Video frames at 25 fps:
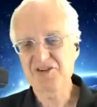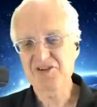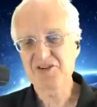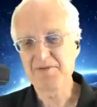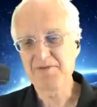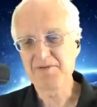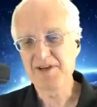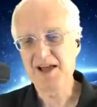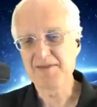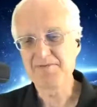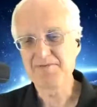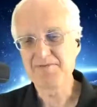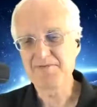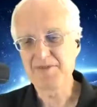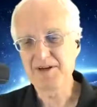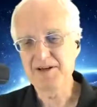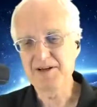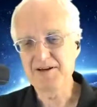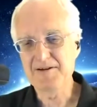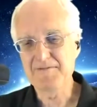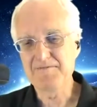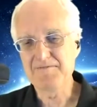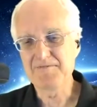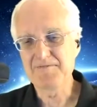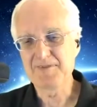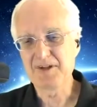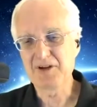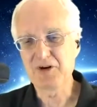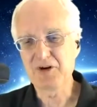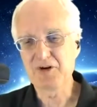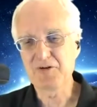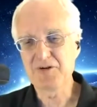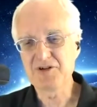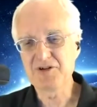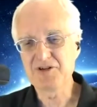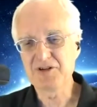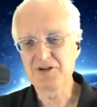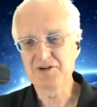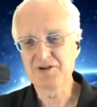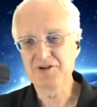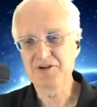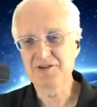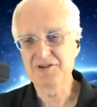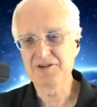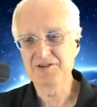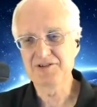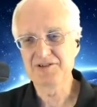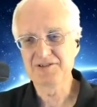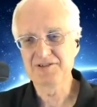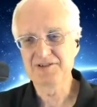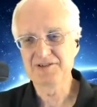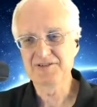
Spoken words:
I'm encouraging her